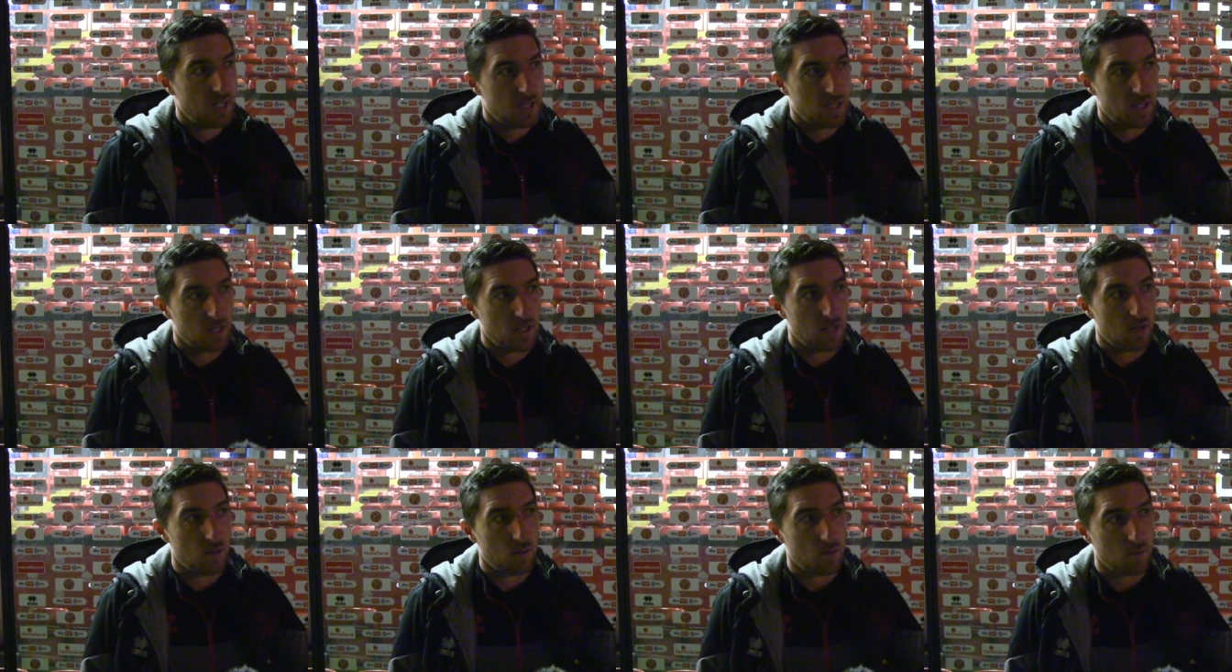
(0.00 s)

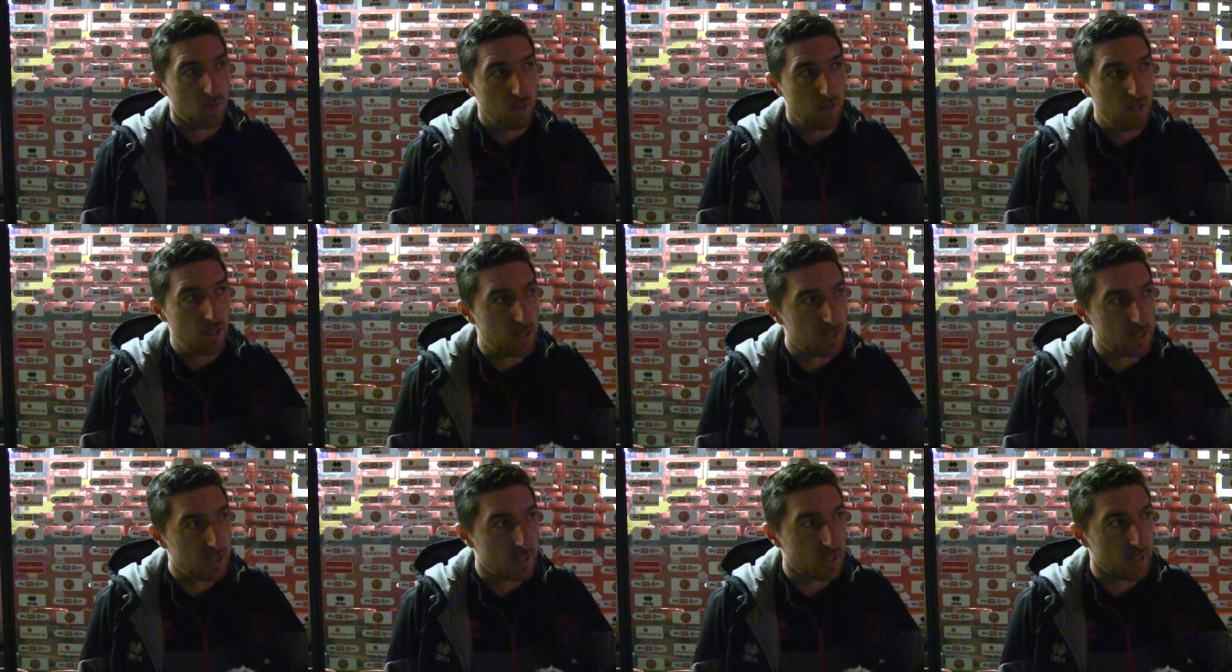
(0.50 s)
you know,
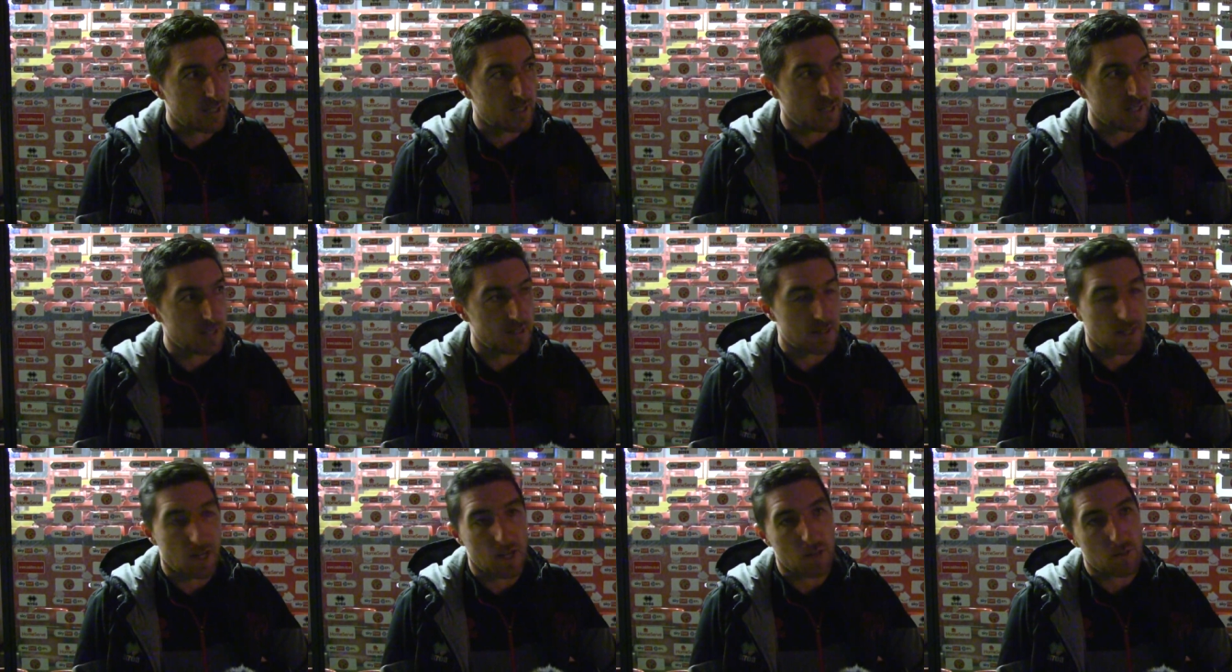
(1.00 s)
that
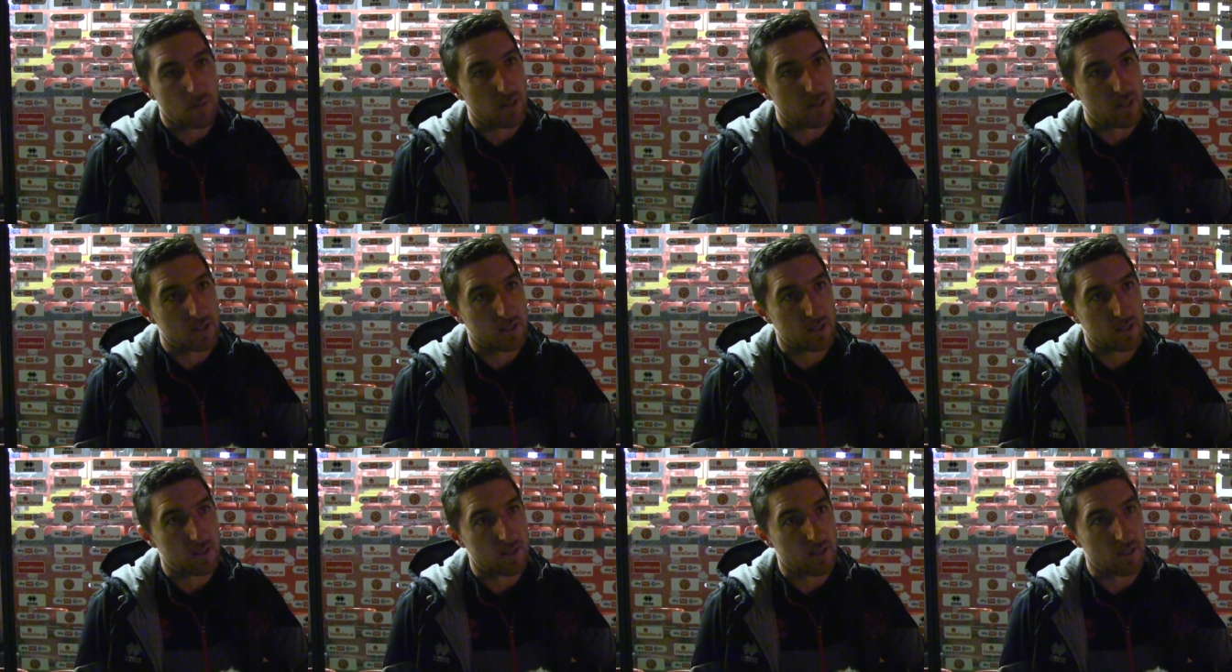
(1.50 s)
they stayed with
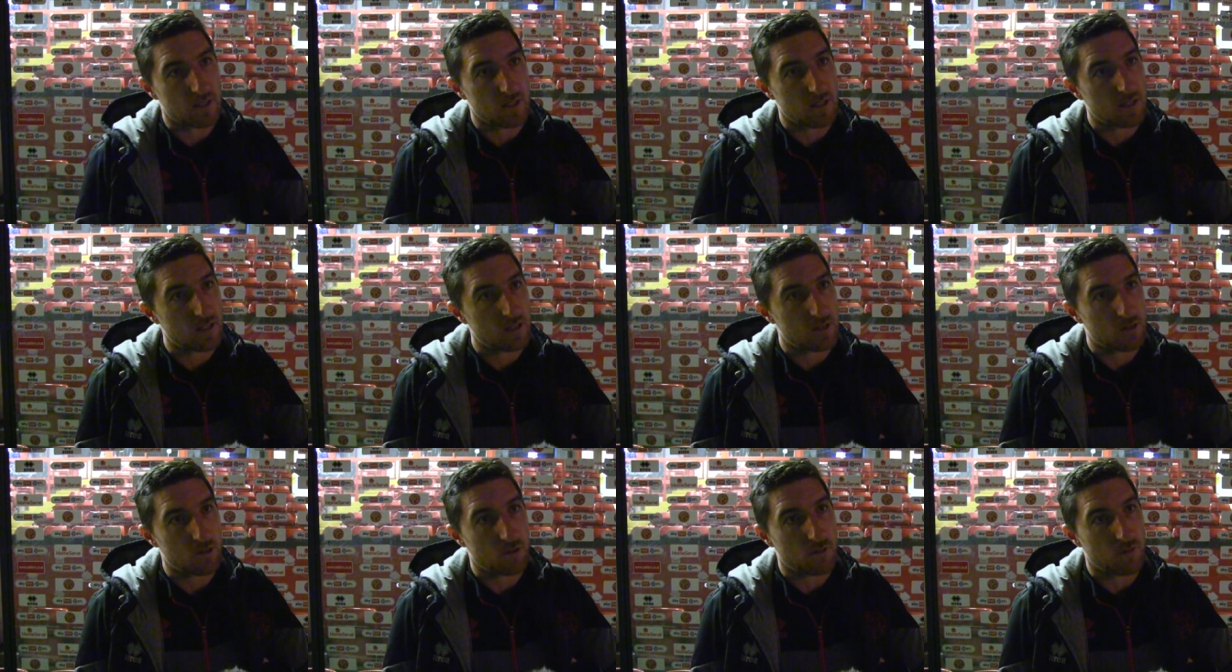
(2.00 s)
us in
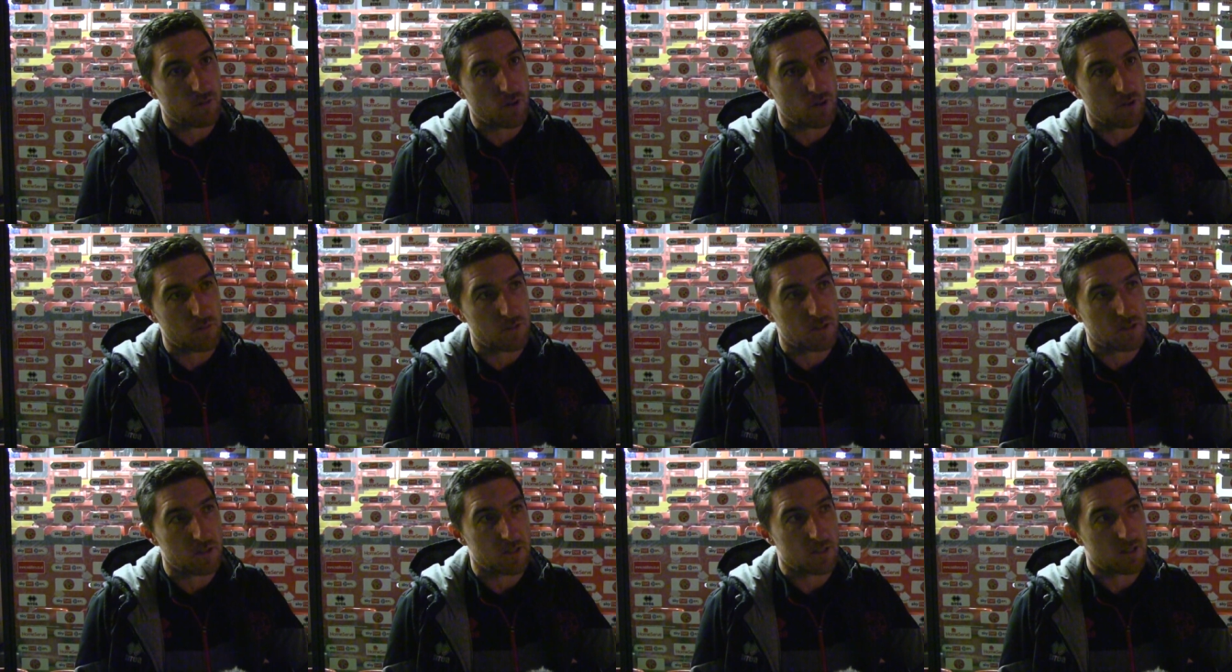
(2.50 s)
the tough
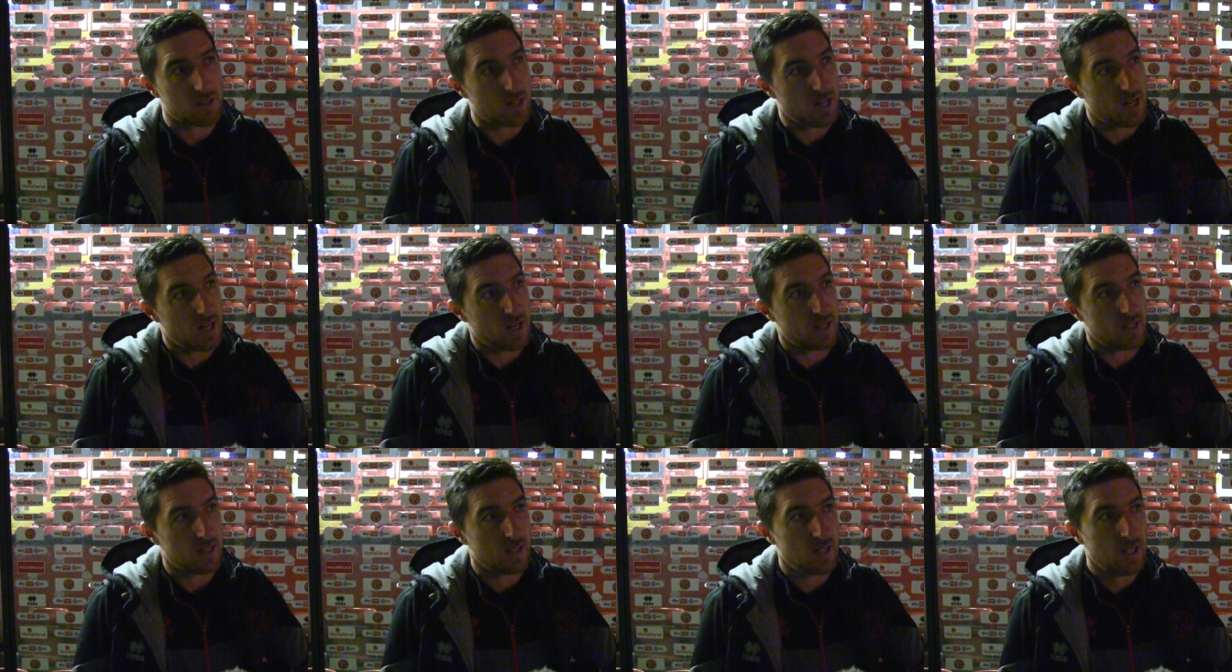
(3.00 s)
times at the
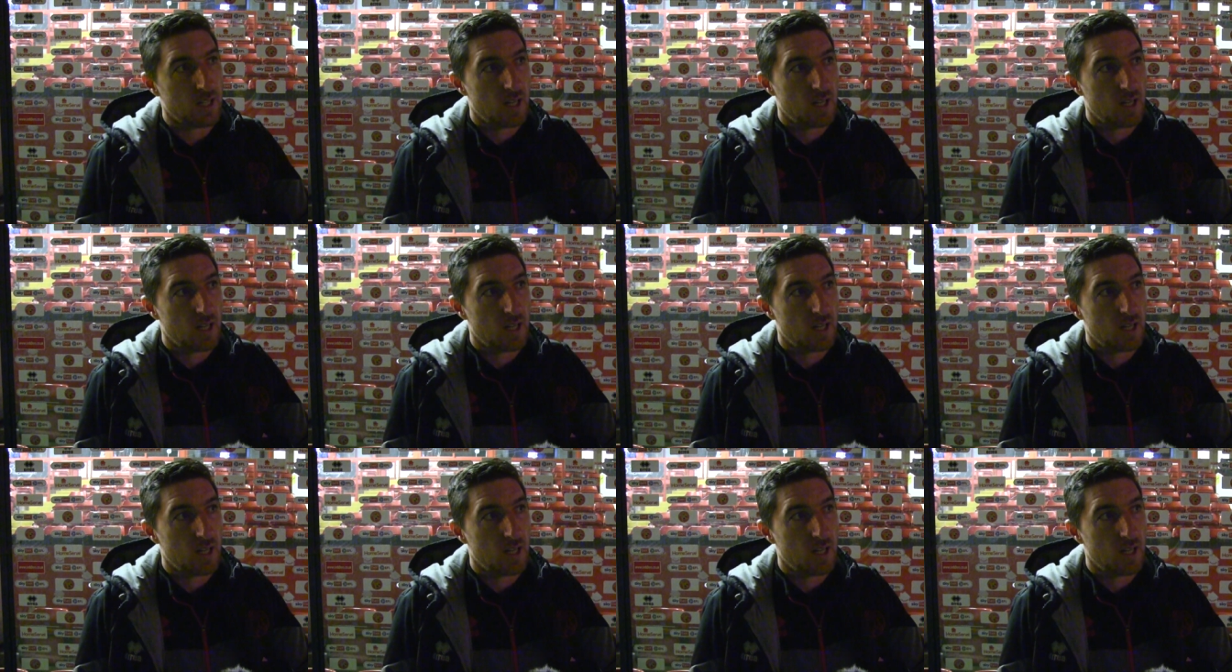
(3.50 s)
start.